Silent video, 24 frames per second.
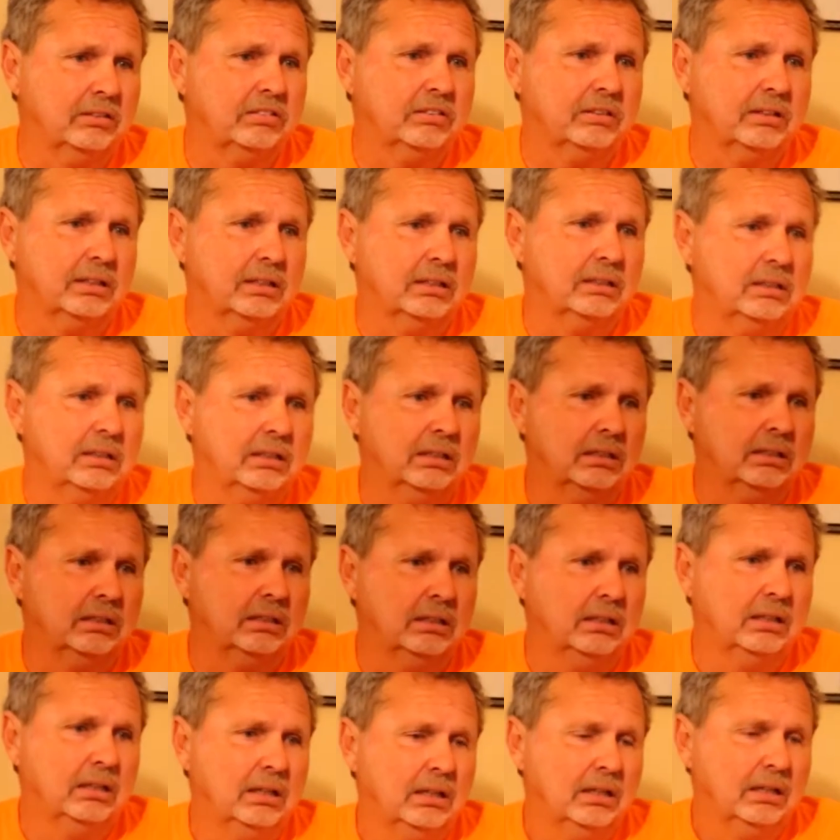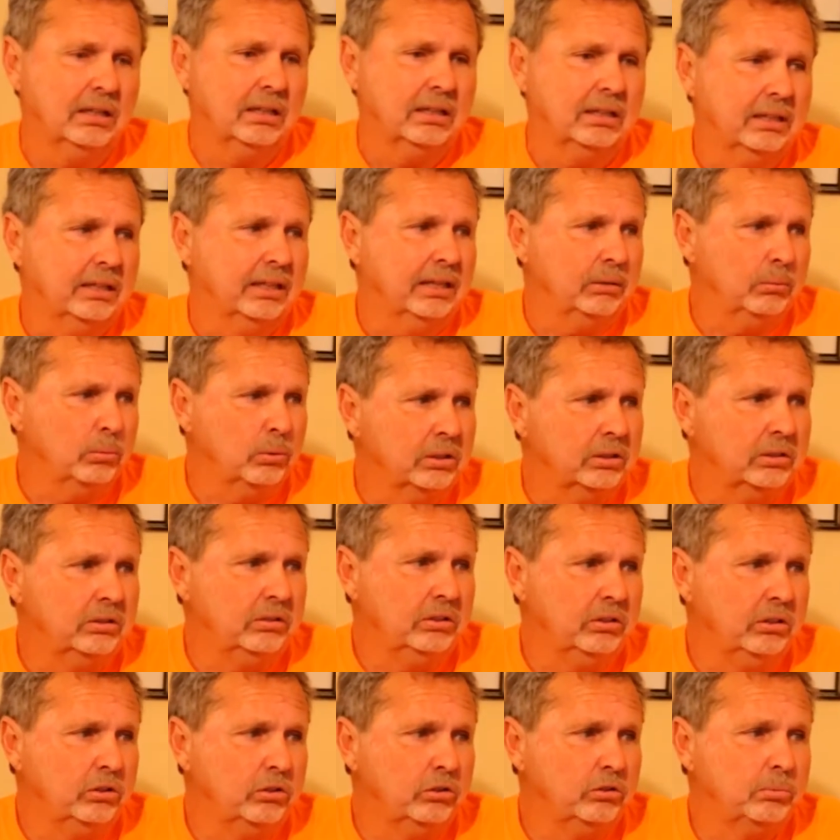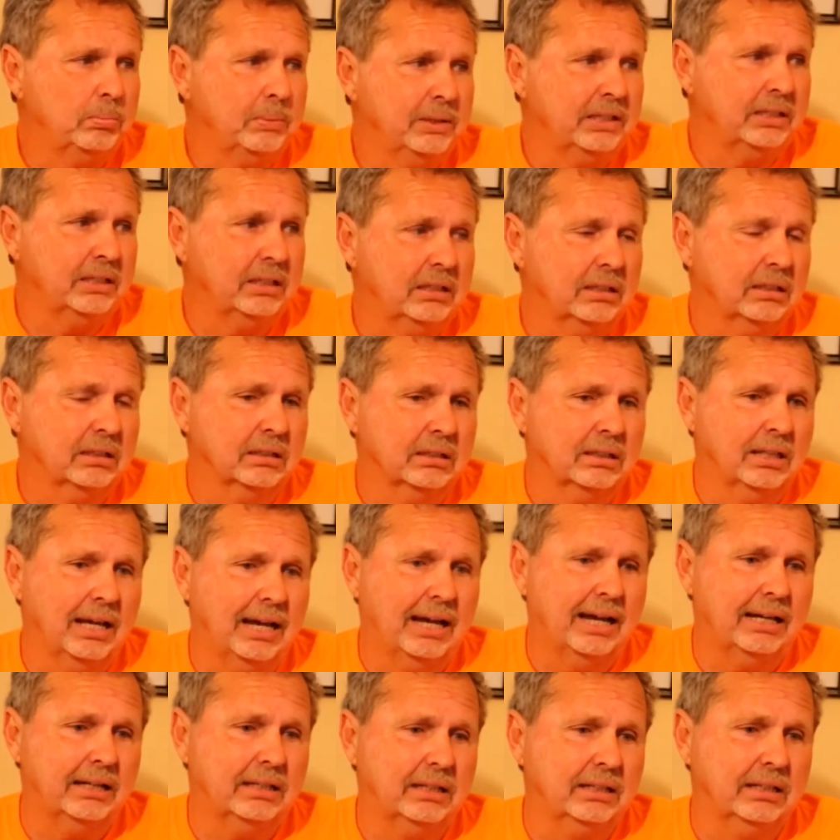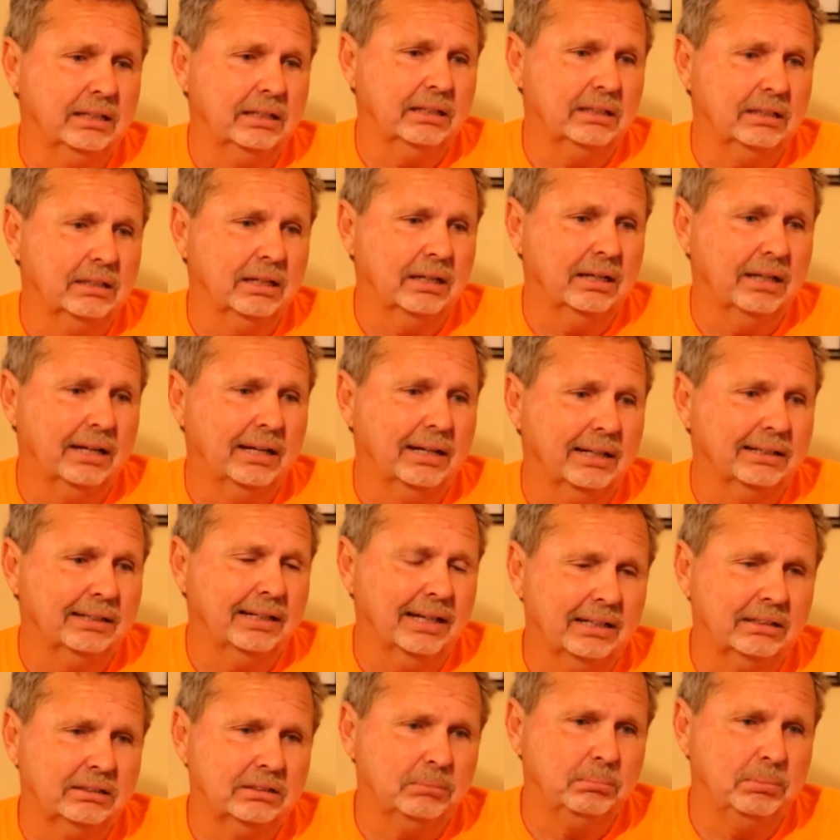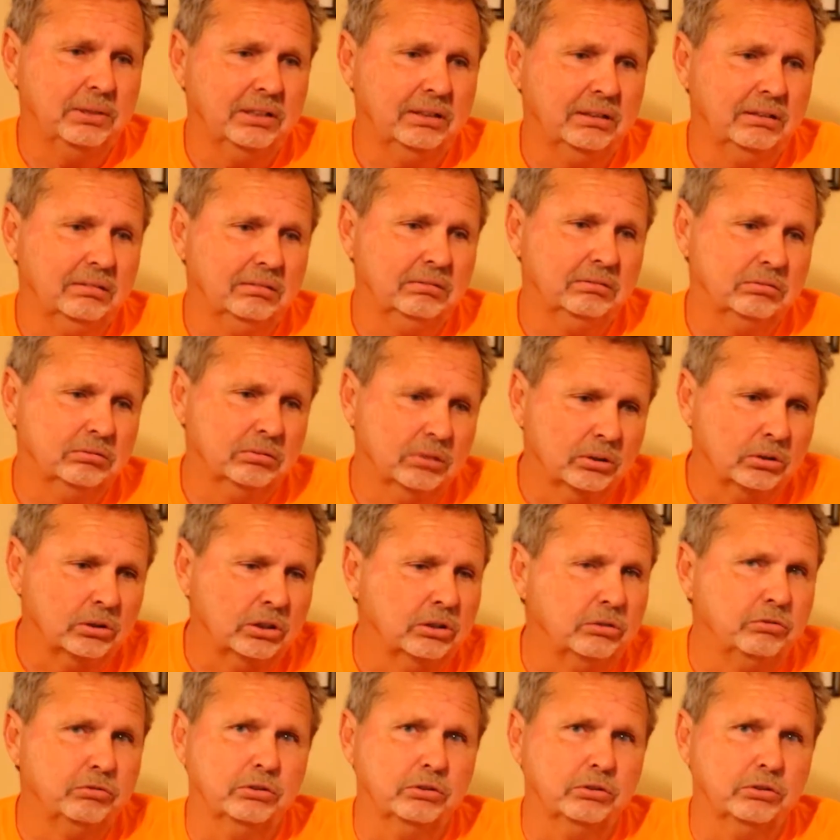said that they would use me a lot, and I got to be real good